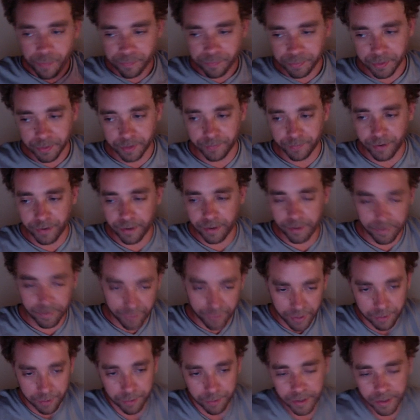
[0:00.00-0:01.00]
If
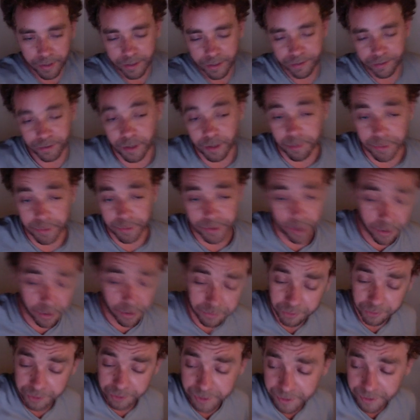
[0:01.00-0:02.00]
anybody needs to come to the
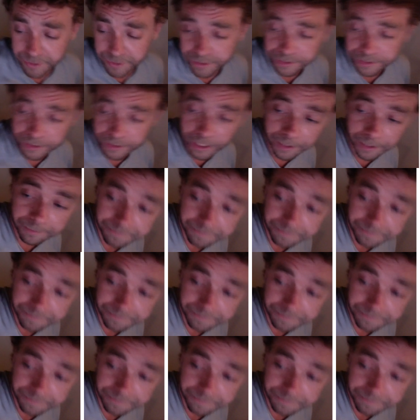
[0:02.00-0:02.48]
Dodgers, it's this guy.